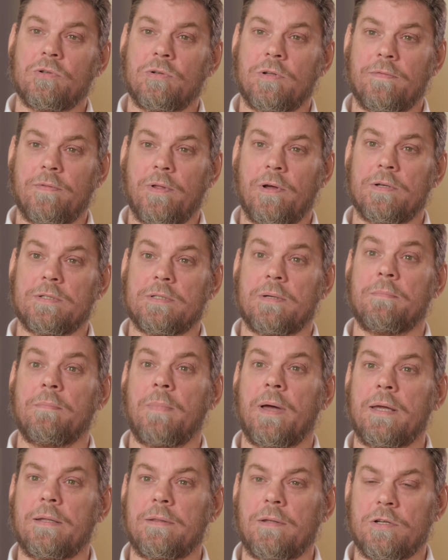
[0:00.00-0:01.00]
all of those and
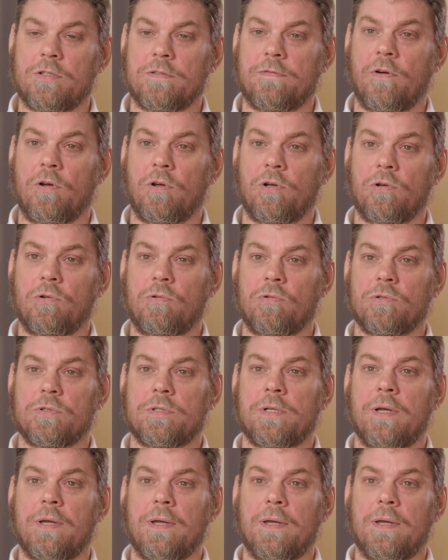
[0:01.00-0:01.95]
make those phone calls